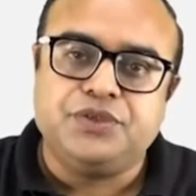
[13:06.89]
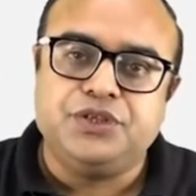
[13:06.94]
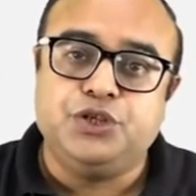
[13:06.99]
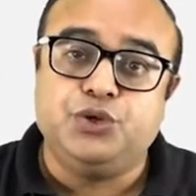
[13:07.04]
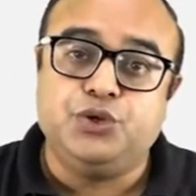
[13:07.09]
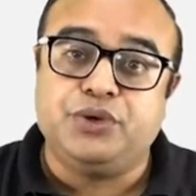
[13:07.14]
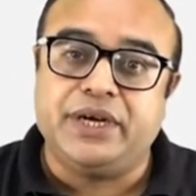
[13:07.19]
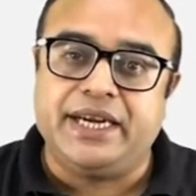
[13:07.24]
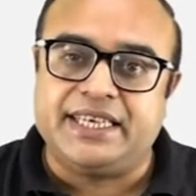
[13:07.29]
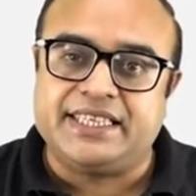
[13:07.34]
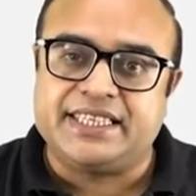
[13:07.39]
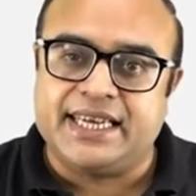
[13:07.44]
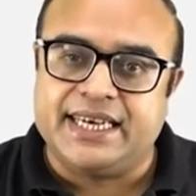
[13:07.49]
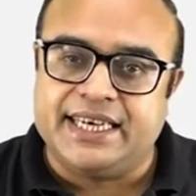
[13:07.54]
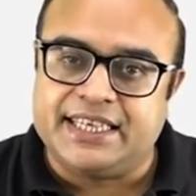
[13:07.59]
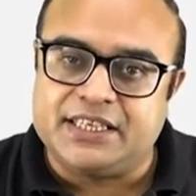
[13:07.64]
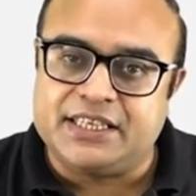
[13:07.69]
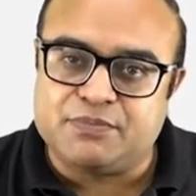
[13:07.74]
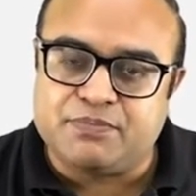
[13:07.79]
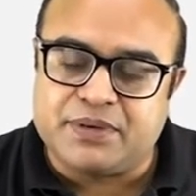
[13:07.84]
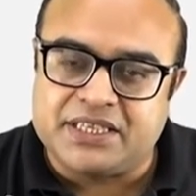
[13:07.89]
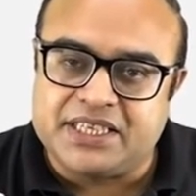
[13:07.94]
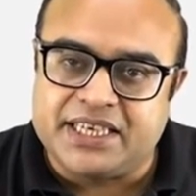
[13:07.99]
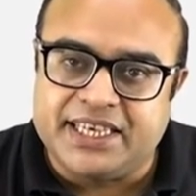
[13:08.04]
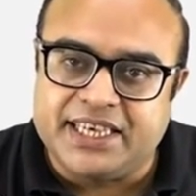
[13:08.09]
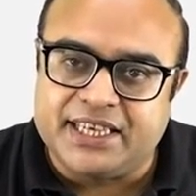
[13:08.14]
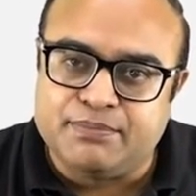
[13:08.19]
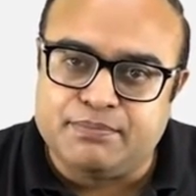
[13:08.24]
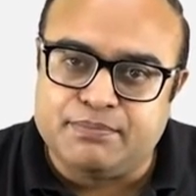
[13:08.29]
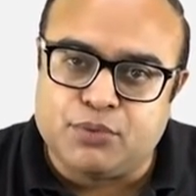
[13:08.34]
urate cell, it is
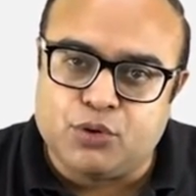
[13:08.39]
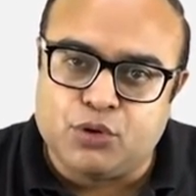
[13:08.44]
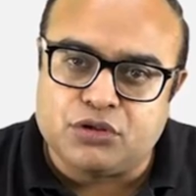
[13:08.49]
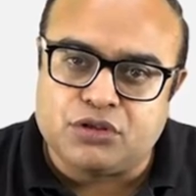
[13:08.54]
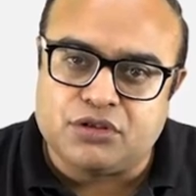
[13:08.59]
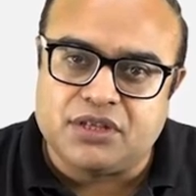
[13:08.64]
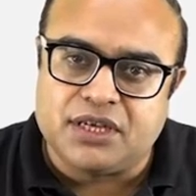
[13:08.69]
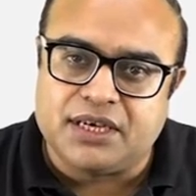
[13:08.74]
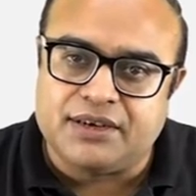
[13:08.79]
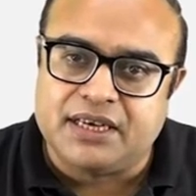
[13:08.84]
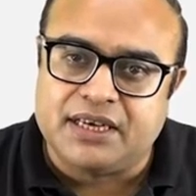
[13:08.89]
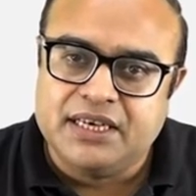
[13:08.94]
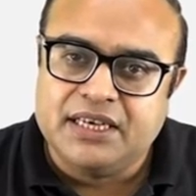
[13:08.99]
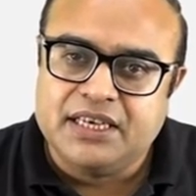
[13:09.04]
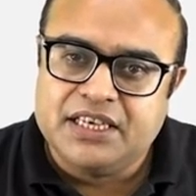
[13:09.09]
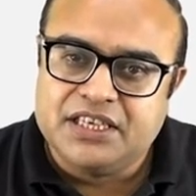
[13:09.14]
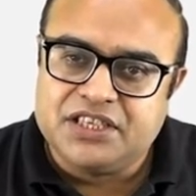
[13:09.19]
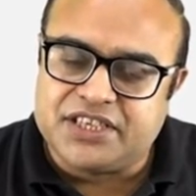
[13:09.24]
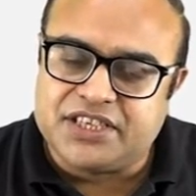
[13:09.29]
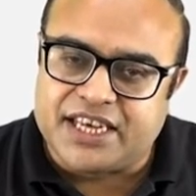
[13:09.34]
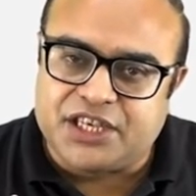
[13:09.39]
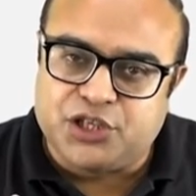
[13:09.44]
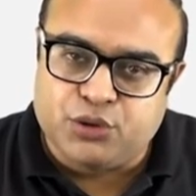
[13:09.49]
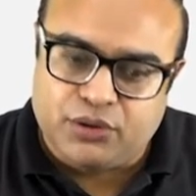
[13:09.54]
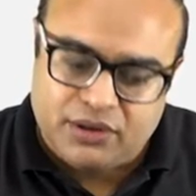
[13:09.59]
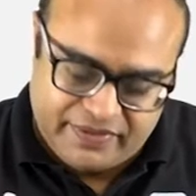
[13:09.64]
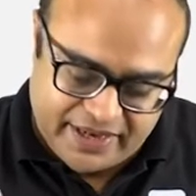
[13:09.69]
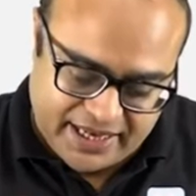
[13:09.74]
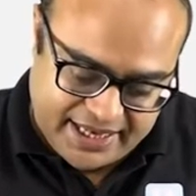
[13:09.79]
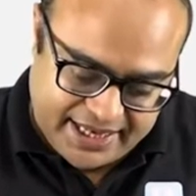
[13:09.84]
present in both the sexual
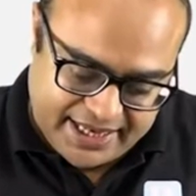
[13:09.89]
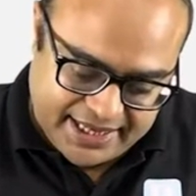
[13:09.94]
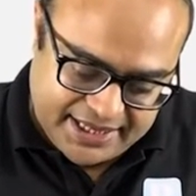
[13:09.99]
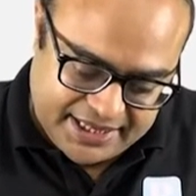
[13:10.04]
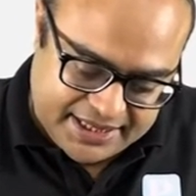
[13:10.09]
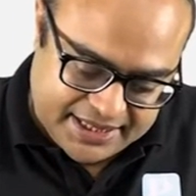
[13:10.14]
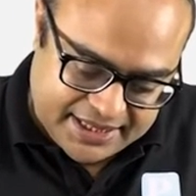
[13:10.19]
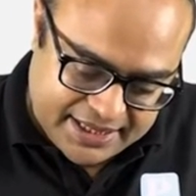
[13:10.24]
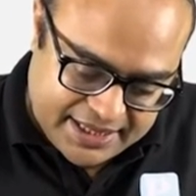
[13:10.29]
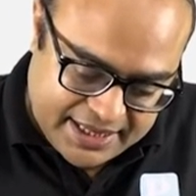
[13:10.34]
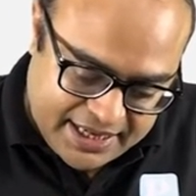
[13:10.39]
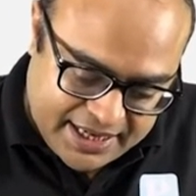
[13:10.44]
variants.